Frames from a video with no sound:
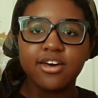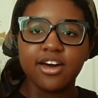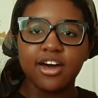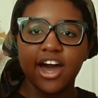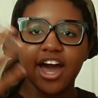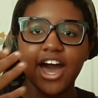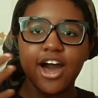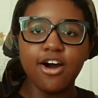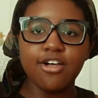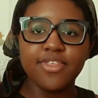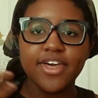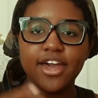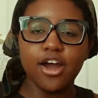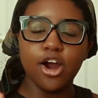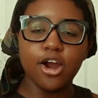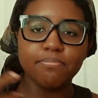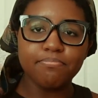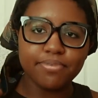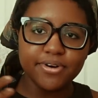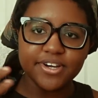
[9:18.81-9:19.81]
how they
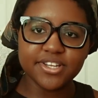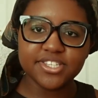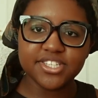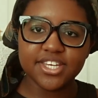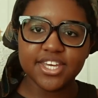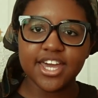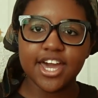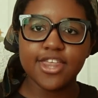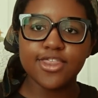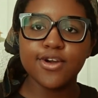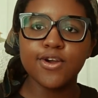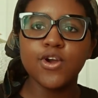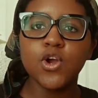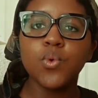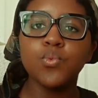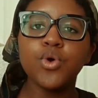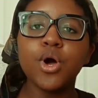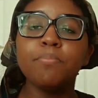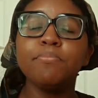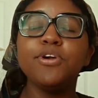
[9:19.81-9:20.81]
are put together
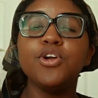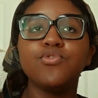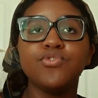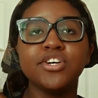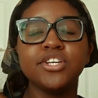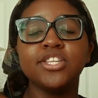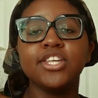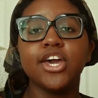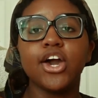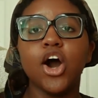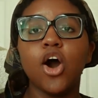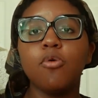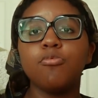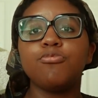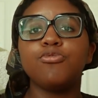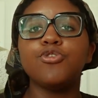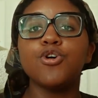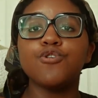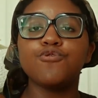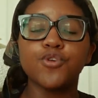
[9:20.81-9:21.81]
will be really
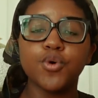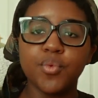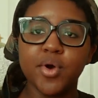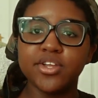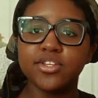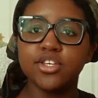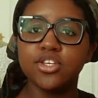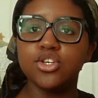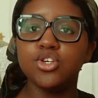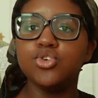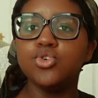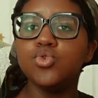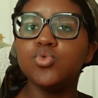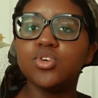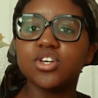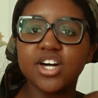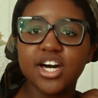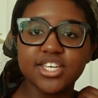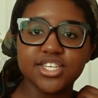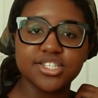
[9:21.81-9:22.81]
helpful for when you
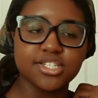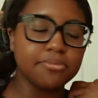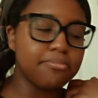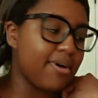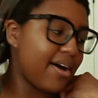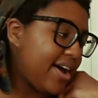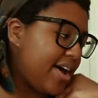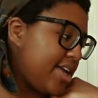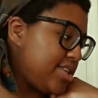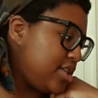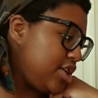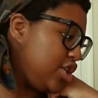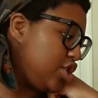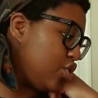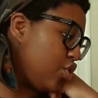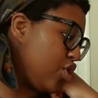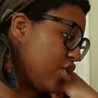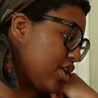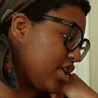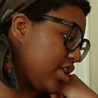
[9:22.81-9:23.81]
customize
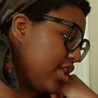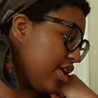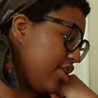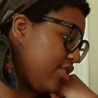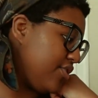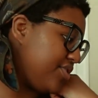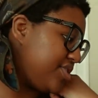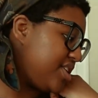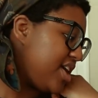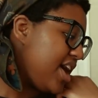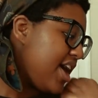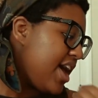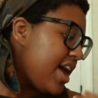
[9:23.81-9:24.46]
your clothes.